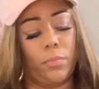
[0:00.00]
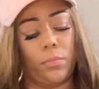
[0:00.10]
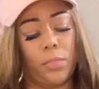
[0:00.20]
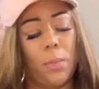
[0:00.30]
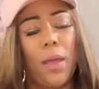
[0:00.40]

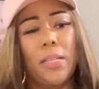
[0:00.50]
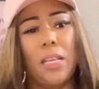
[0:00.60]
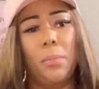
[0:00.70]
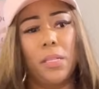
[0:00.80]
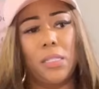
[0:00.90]
Somebody's
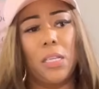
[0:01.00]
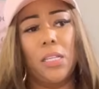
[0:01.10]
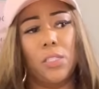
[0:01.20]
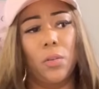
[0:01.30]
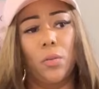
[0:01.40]
name is
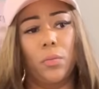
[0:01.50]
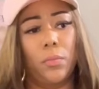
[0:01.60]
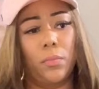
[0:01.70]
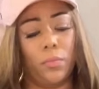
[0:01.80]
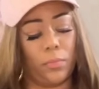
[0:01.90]
Cecil,
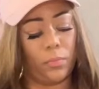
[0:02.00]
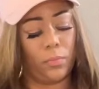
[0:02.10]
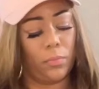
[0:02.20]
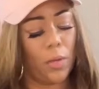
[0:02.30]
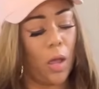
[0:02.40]

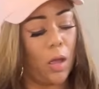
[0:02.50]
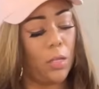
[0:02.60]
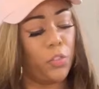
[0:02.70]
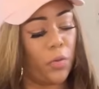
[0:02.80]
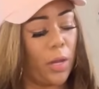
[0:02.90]

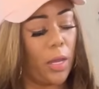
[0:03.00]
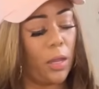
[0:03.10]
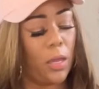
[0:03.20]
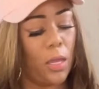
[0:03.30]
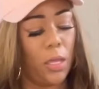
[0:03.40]
Andre,
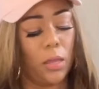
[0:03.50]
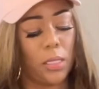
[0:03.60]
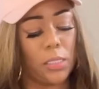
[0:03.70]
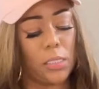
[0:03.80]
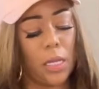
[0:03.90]

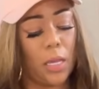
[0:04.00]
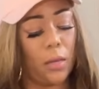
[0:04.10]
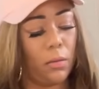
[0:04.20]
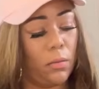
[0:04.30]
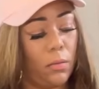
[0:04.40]
the Sun,